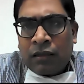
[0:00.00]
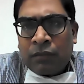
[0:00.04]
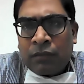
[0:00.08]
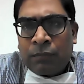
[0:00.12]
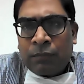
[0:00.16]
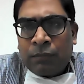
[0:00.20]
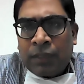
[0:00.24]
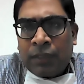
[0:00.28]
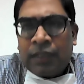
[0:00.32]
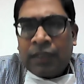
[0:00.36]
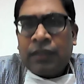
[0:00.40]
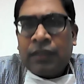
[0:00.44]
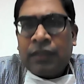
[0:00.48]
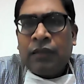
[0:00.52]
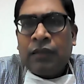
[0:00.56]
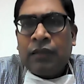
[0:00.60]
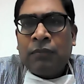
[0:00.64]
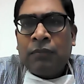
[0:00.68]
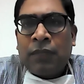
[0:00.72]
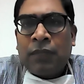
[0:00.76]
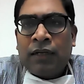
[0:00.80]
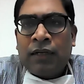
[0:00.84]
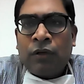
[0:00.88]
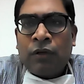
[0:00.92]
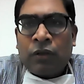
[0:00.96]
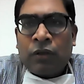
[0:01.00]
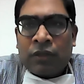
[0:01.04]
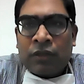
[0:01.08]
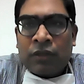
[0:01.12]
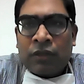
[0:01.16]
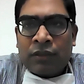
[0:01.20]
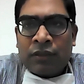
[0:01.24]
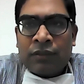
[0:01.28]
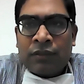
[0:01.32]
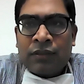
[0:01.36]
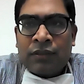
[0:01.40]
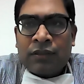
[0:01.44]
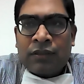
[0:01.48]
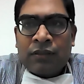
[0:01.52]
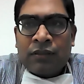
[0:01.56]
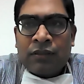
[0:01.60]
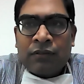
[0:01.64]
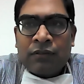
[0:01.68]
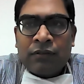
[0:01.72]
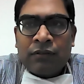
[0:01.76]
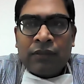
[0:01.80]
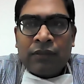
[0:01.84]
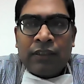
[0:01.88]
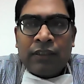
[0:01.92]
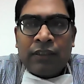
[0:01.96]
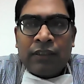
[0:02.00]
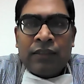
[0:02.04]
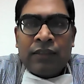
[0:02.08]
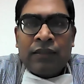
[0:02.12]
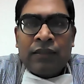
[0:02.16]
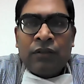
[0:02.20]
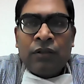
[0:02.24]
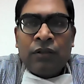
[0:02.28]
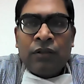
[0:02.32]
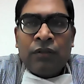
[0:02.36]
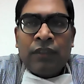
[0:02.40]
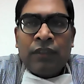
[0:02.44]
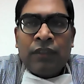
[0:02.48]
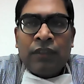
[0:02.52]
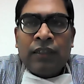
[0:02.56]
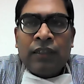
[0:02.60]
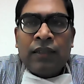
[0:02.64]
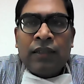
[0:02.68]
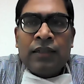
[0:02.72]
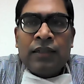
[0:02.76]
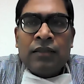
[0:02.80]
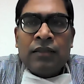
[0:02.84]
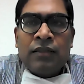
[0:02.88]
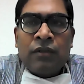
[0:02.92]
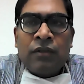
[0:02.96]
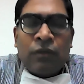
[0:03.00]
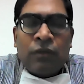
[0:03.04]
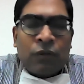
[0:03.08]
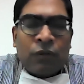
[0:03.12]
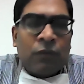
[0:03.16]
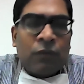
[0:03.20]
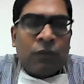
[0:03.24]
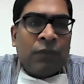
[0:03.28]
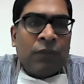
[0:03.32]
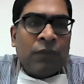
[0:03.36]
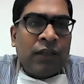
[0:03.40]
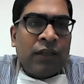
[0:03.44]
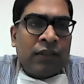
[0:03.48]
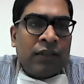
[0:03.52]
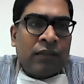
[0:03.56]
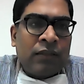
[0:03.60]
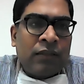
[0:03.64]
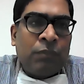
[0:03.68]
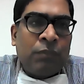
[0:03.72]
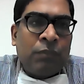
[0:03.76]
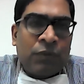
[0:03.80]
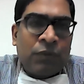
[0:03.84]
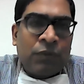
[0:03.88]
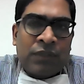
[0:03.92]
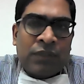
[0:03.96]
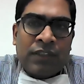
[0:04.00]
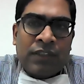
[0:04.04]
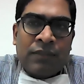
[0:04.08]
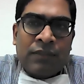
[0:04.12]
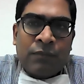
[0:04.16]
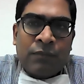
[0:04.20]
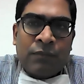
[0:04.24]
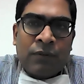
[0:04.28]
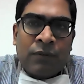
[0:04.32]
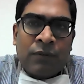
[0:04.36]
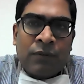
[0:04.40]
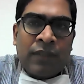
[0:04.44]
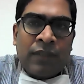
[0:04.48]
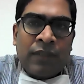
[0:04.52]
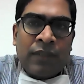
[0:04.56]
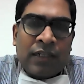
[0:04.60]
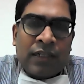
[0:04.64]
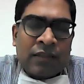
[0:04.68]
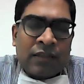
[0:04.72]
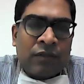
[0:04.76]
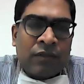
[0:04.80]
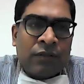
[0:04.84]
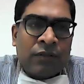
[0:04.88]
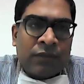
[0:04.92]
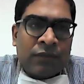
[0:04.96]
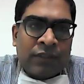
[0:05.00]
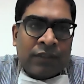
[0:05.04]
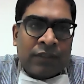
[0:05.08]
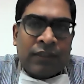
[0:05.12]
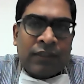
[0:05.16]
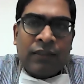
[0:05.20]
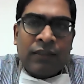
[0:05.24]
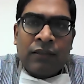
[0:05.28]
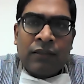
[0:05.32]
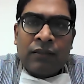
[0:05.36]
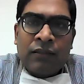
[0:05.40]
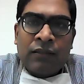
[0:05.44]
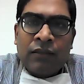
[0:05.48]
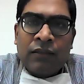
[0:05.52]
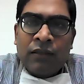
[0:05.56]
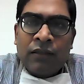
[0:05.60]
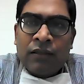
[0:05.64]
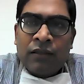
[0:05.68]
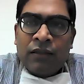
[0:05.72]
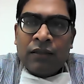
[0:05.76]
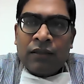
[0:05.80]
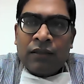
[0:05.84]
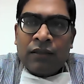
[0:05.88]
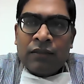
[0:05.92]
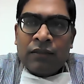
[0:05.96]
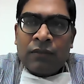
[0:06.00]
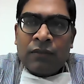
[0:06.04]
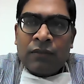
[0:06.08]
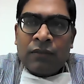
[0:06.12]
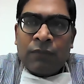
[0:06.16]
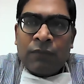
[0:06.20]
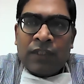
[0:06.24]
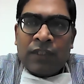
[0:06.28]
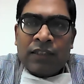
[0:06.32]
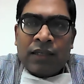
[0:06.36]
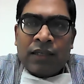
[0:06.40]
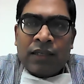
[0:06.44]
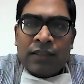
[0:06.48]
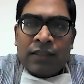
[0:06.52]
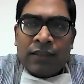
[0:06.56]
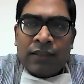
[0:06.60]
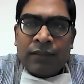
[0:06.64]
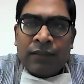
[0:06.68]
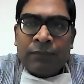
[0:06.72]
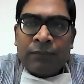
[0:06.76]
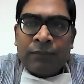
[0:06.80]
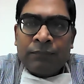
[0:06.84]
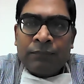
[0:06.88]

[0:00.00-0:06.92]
patient by doctors? Is it going to increase the documentation process? Probably that's the question someone is asking.